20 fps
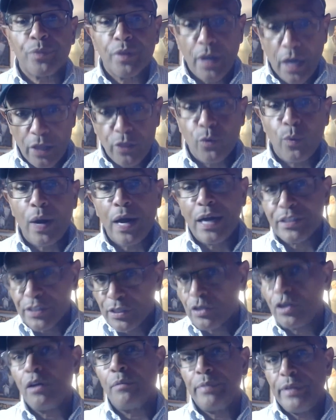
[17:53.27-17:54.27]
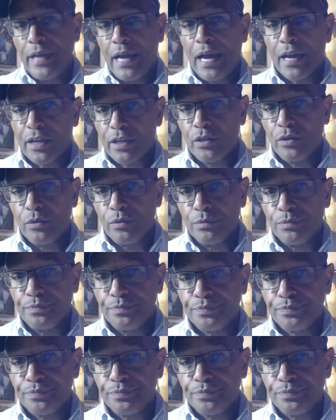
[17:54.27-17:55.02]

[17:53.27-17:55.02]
Otherwise, it's going to be IQ